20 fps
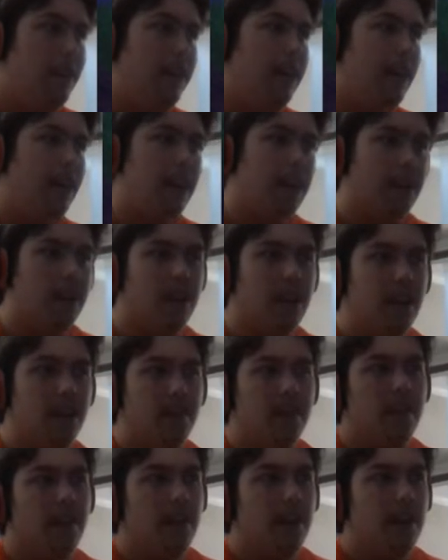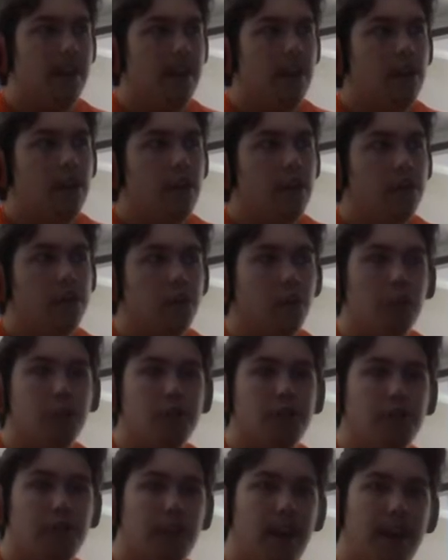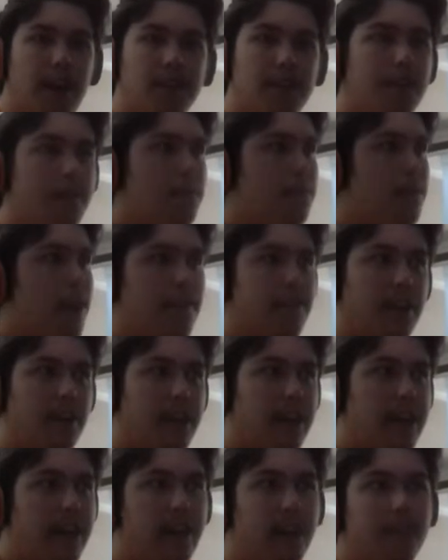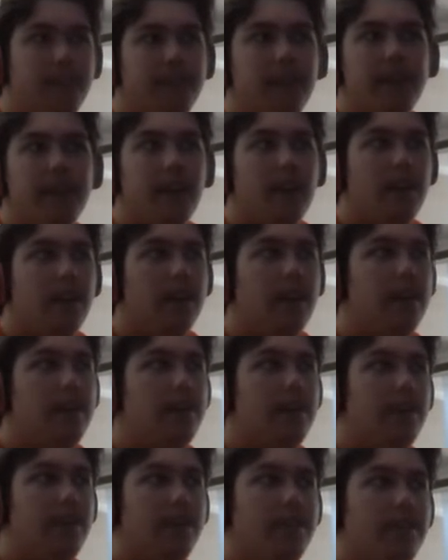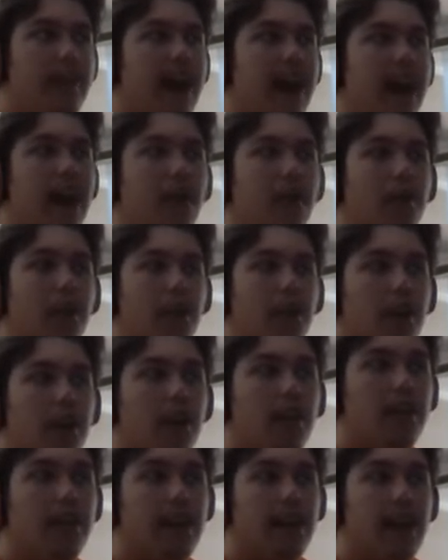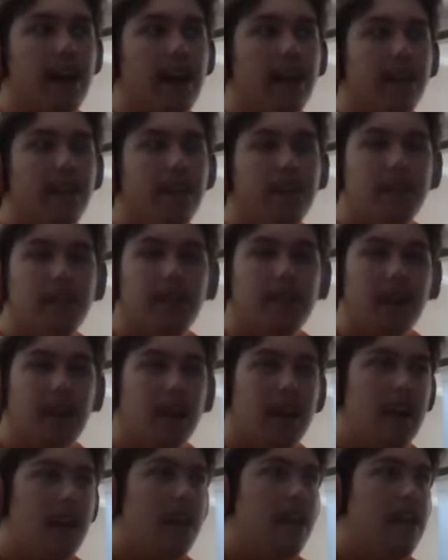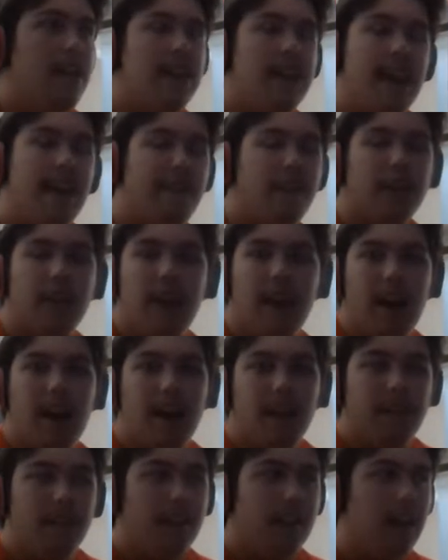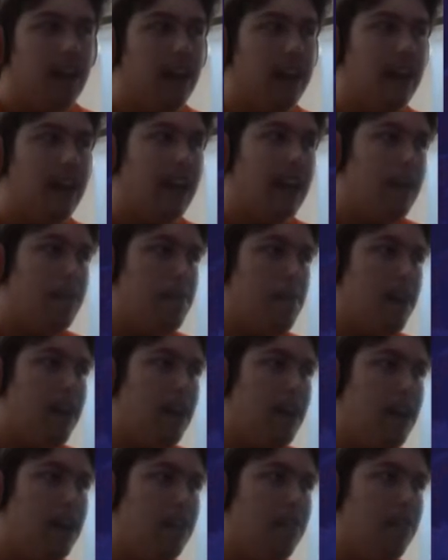that good. Storage chest, never here. The tower over there, never there. It came in